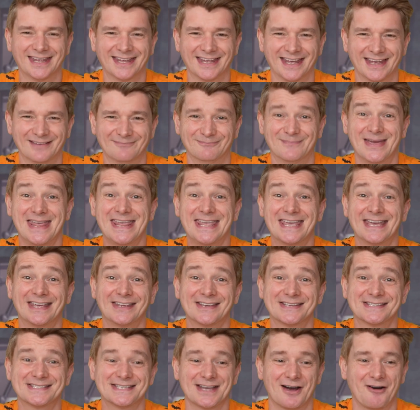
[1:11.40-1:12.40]
make it
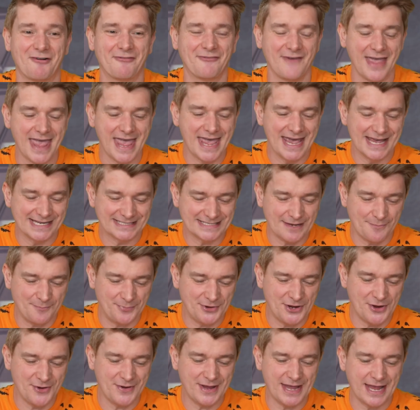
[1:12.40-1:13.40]
yourself. It's a
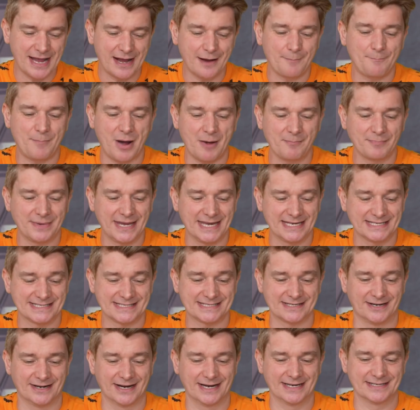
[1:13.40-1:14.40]
puking pumpkin
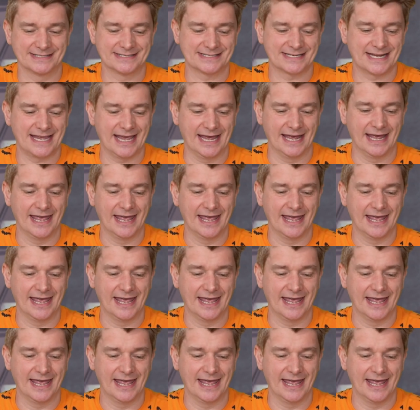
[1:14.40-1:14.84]
science kit,